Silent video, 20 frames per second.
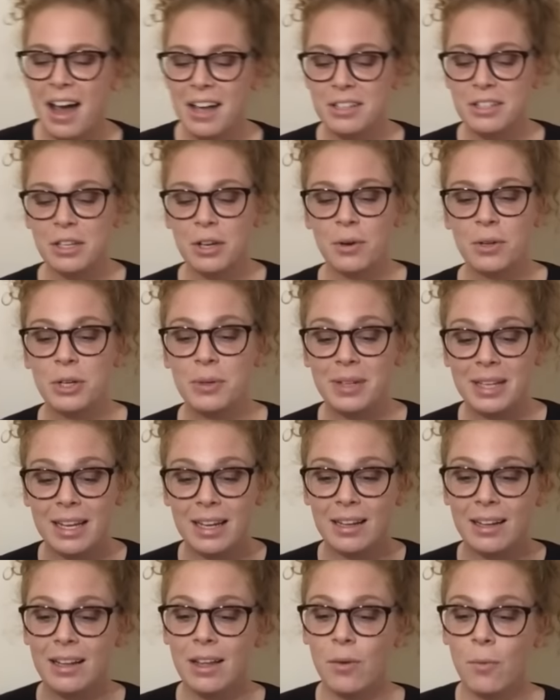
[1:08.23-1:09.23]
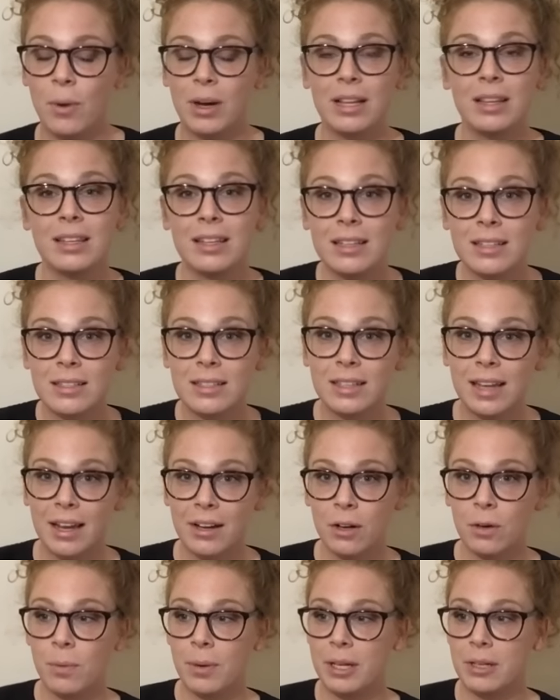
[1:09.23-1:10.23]
so you need one of these to get
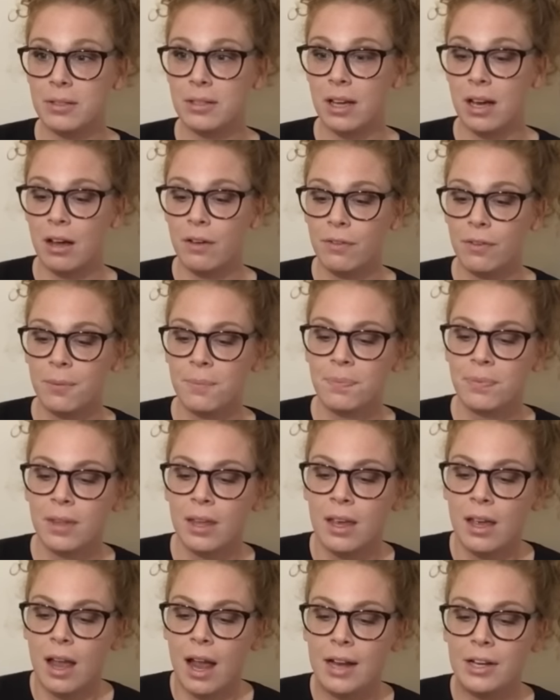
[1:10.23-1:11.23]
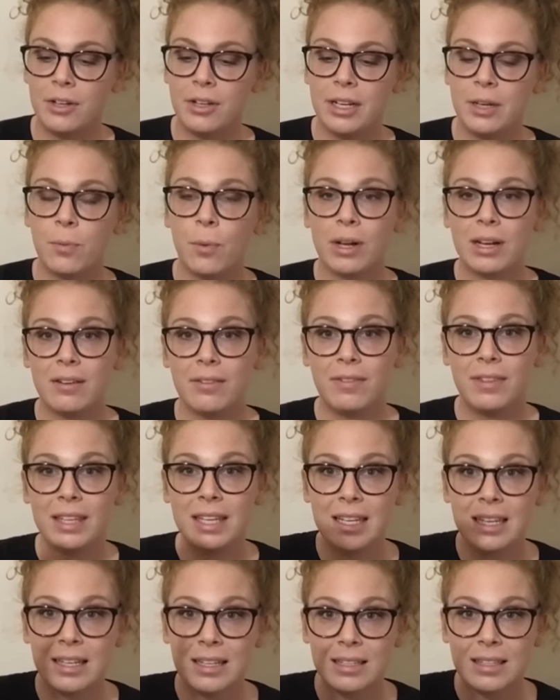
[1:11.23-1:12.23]
your wheels off, and you need one of
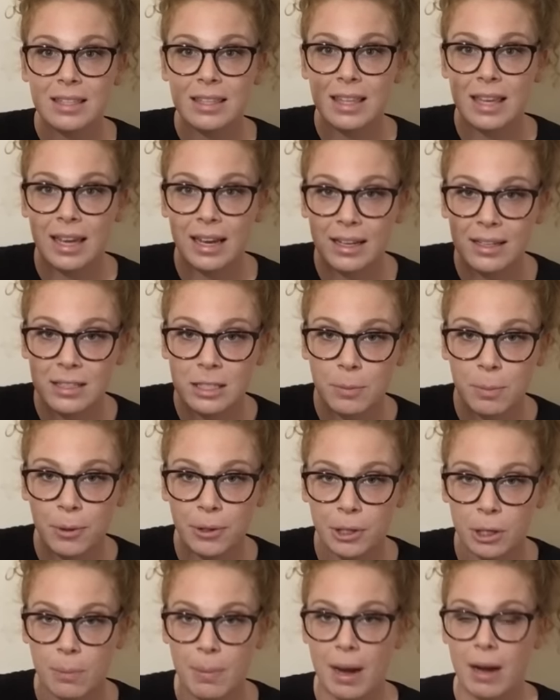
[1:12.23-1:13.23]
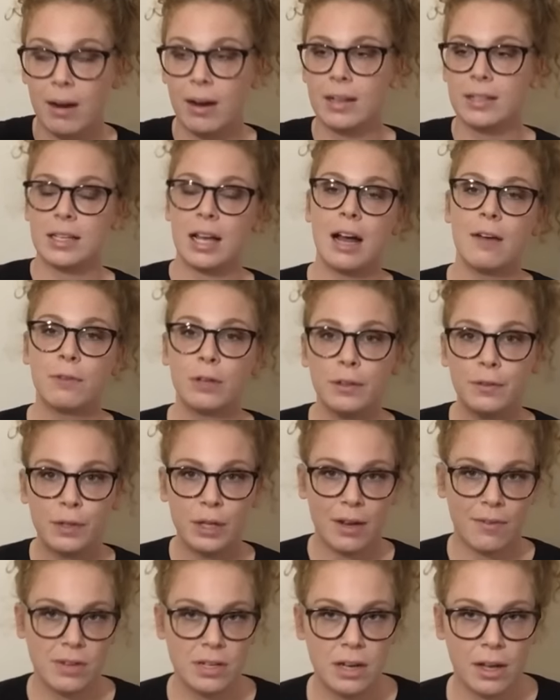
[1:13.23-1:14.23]
these things to pull your bearings off, or if you
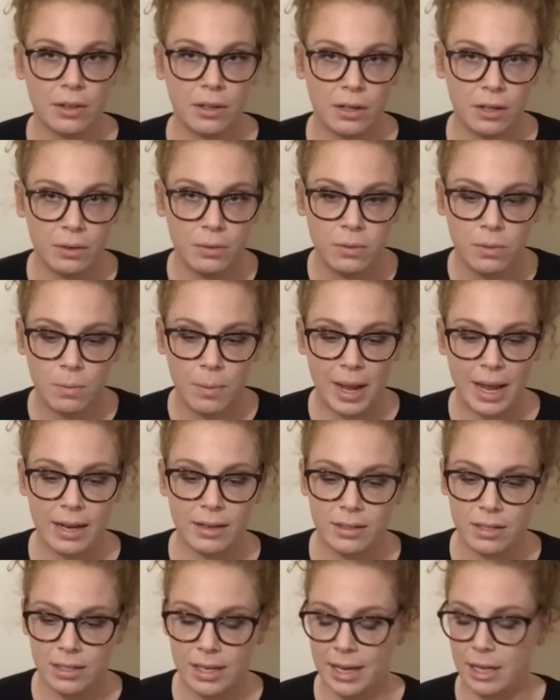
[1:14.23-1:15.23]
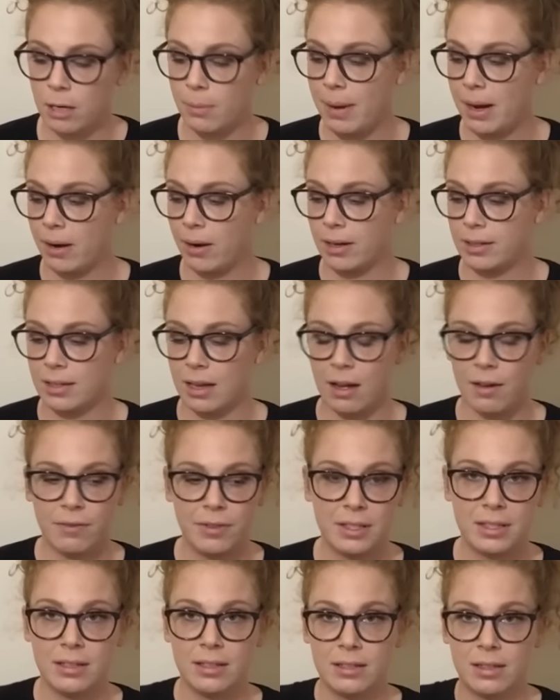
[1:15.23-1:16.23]
have another way to take your bearings off.
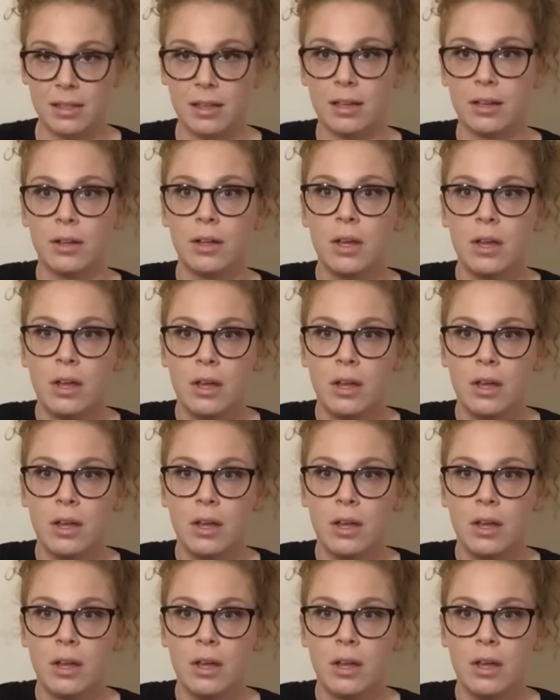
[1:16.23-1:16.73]
This is the